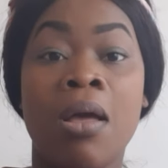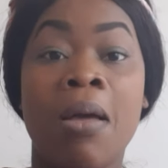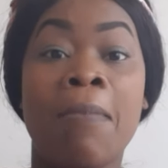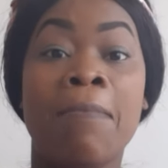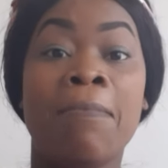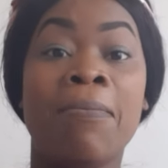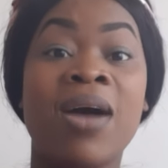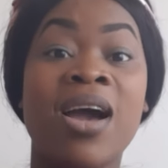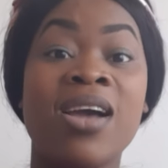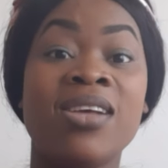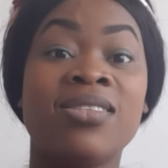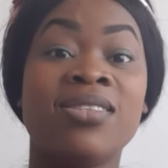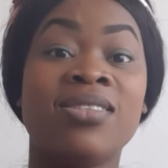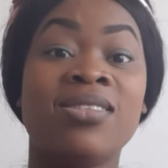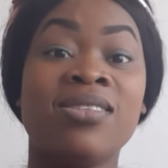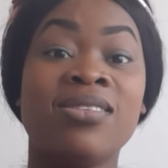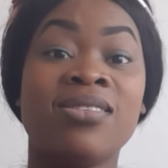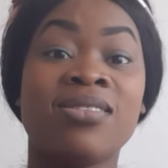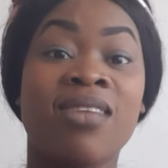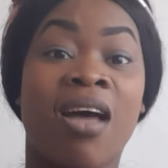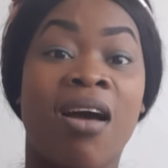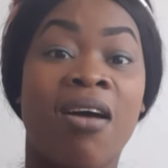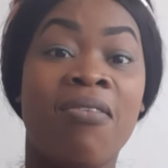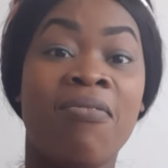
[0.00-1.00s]
My
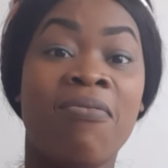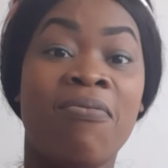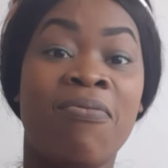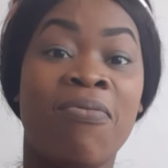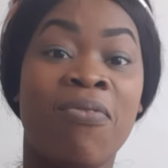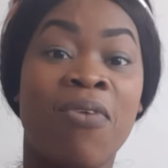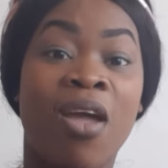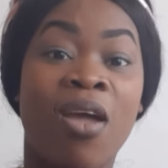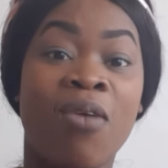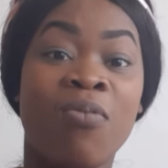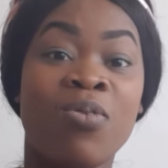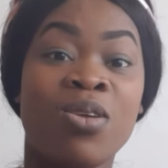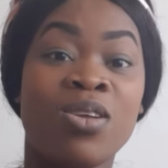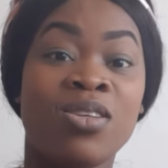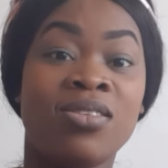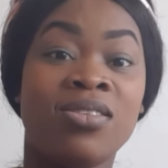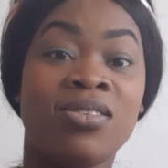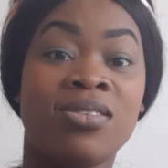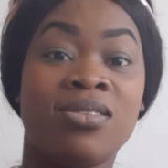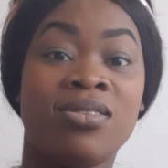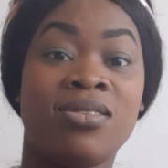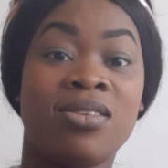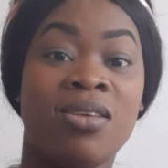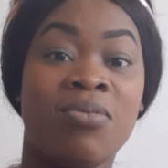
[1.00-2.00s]
sister, very
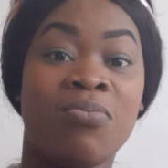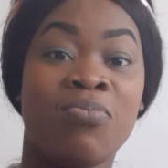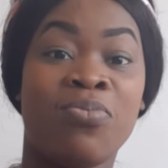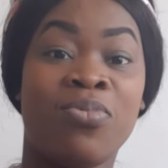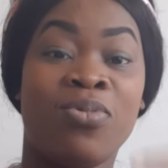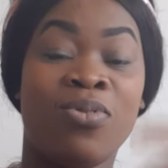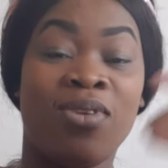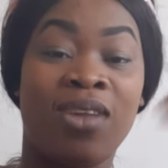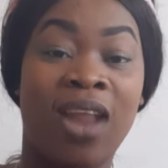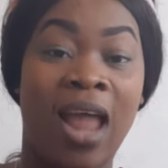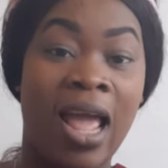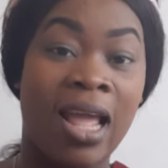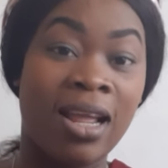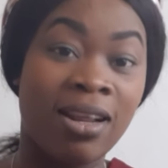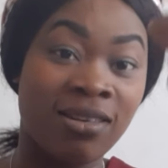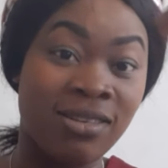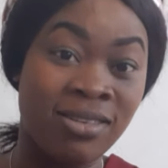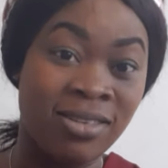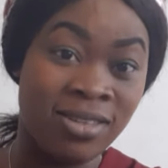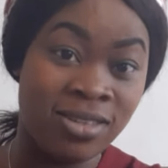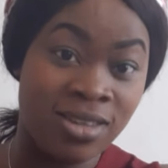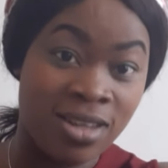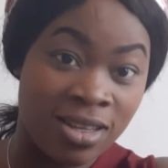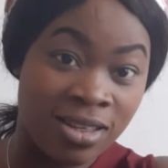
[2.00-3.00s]
simple, like
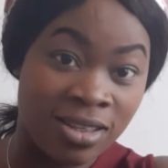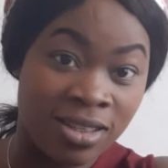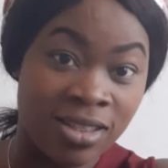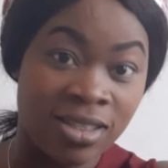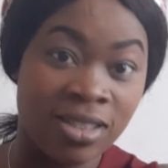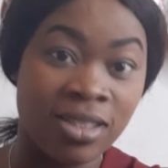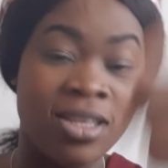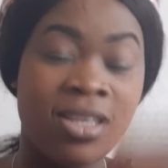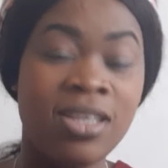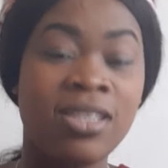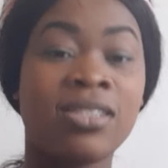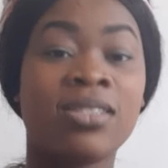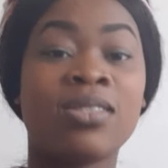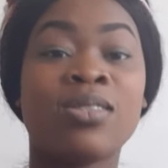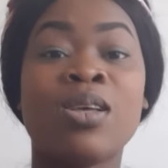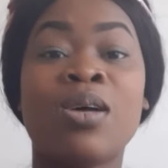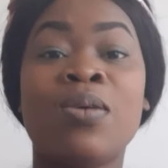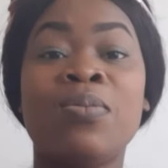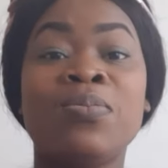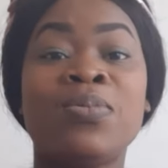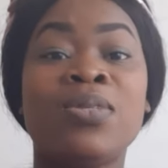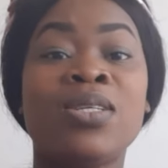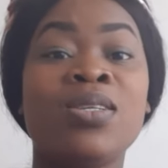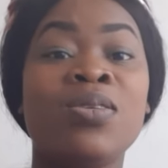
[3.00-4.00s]
this. It's
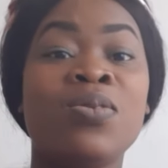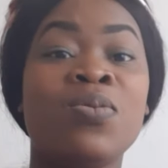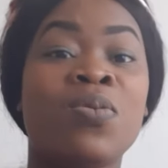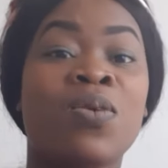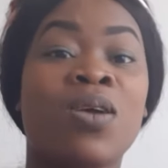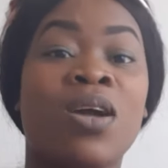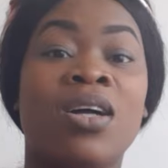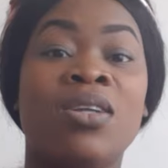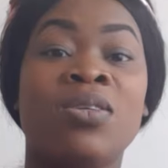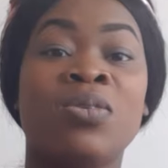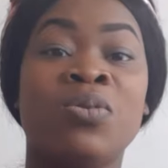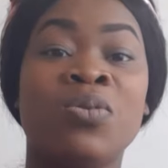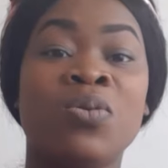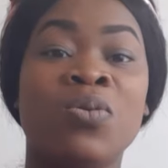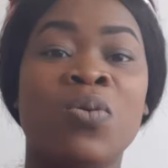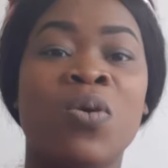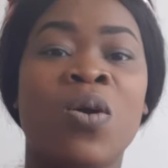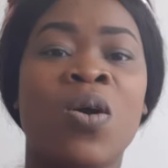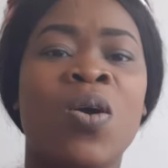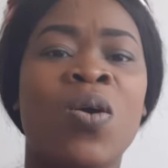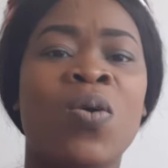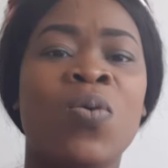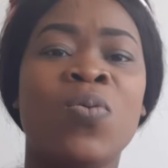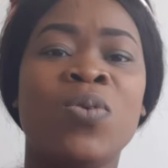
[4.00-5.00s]
something you can
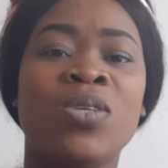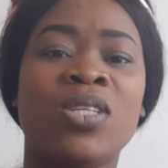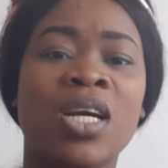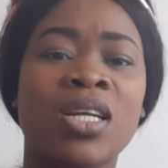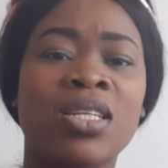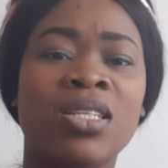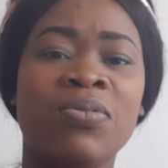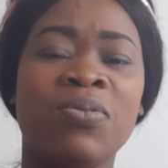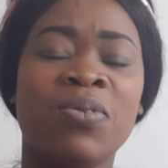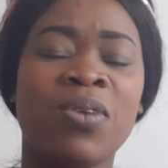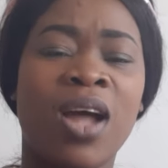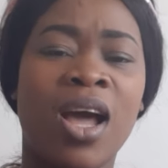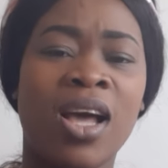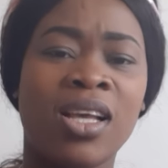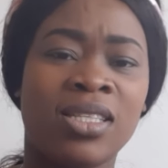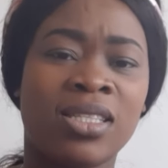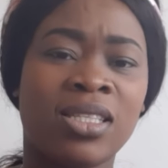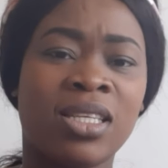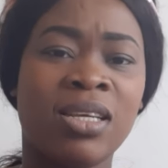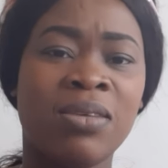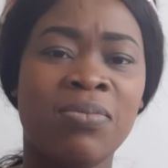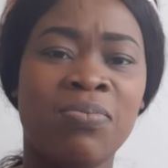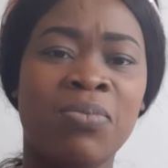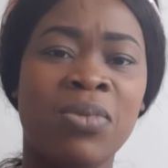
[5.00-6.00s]
do without even
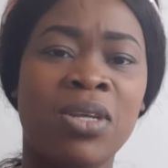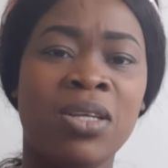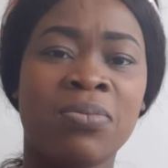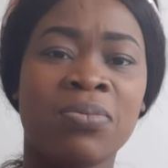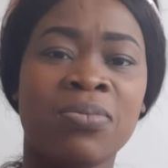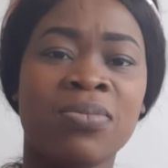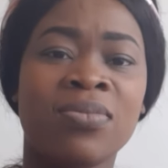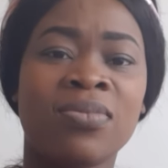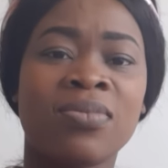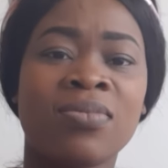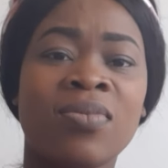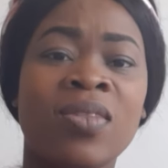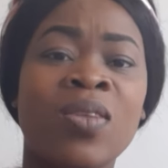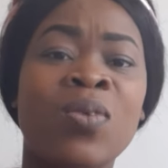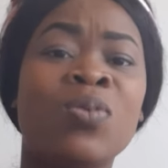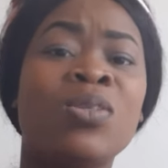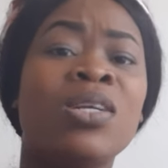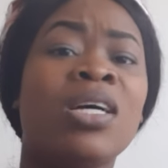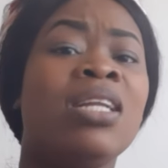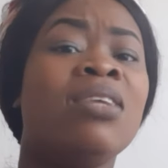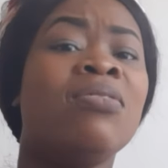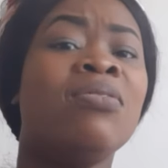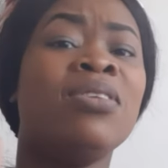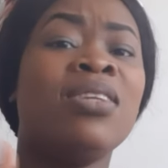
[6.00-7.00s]
asking me,
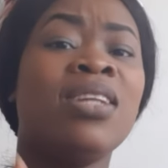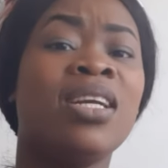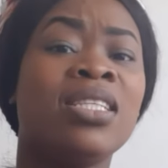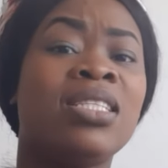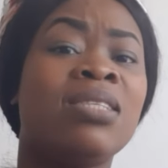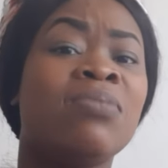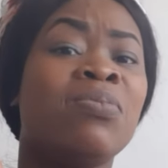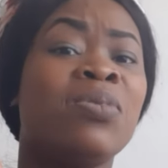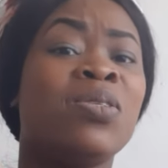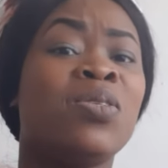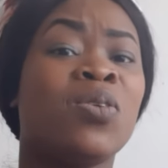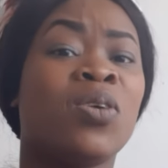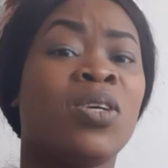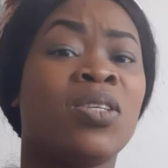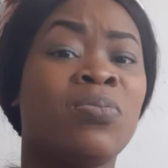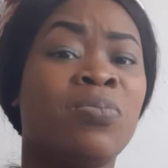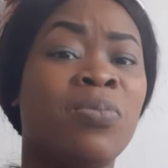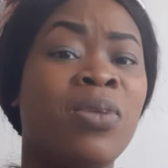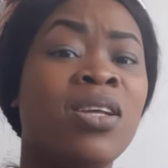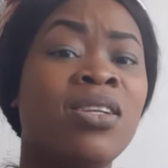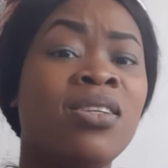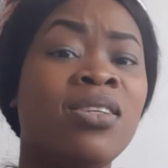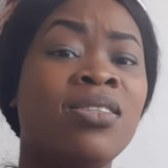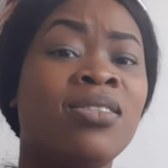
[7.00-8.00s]
without even letting me to
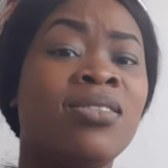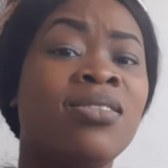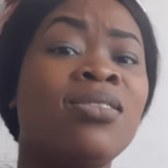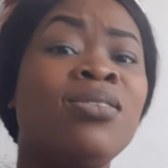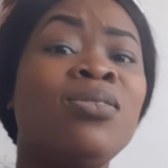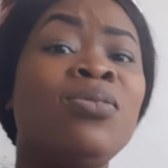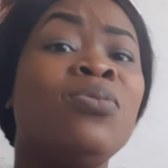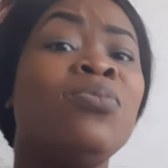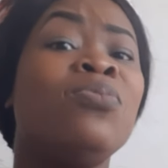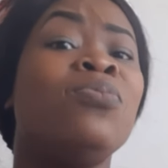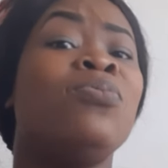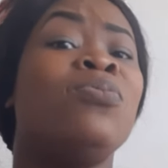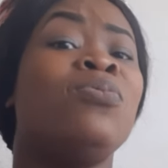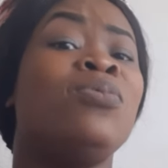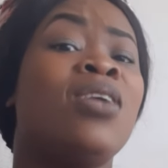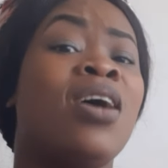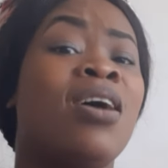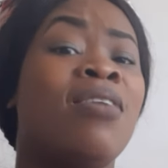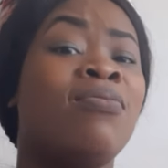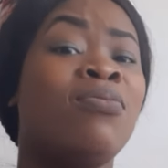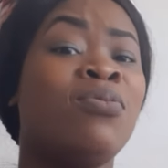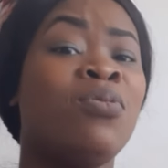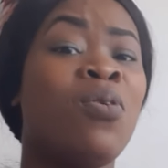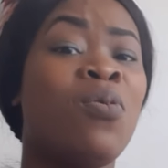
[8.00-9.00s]
explain it. You would
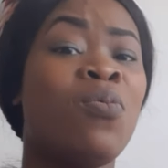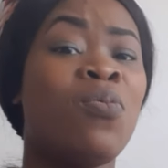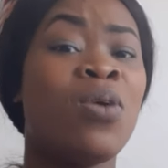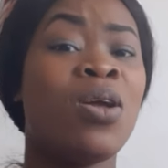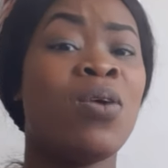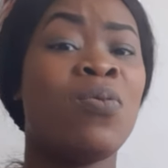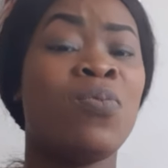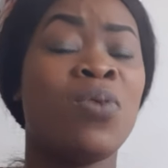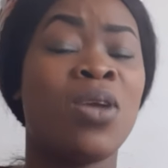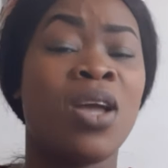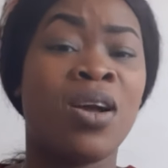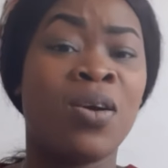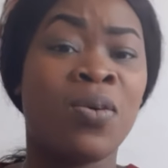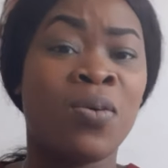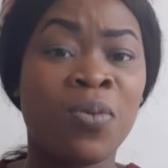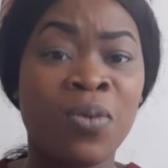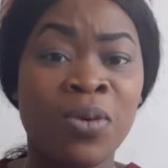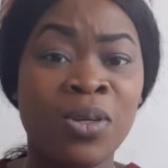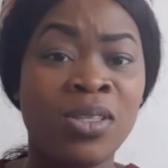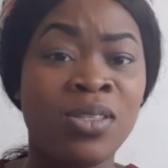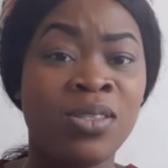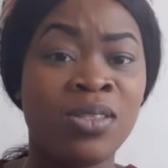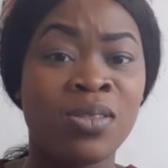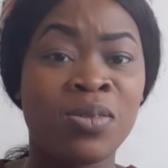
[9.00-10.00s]
have known where we are
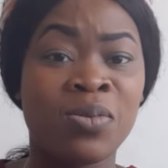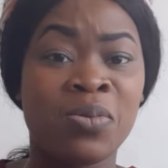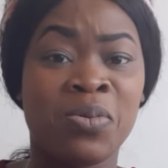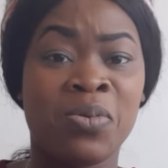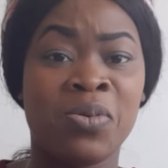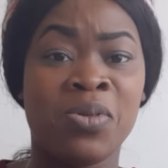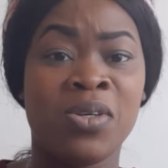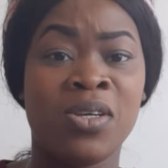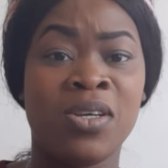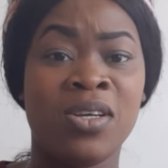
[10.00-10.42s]
going to.